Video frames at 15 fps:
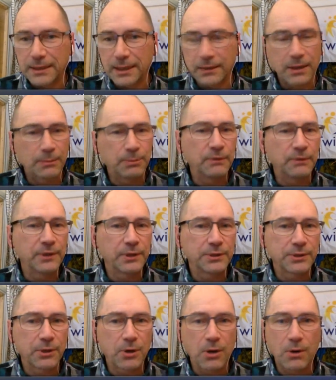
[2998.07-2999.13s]
couple of years
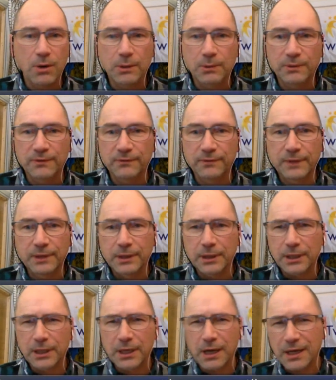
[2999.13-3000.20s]
ago, it would have
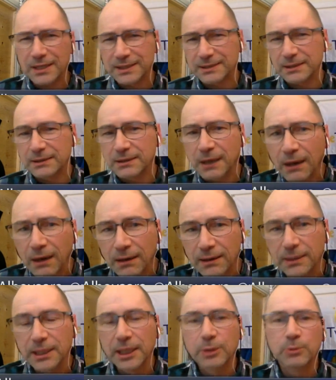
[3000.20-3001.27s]
cost a ton.
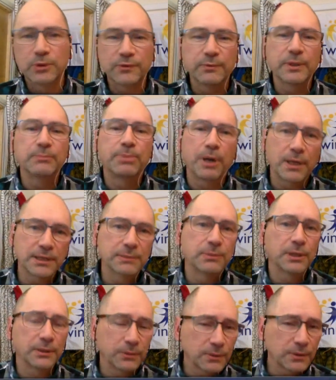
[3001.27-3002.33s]
It would have been possible. It would have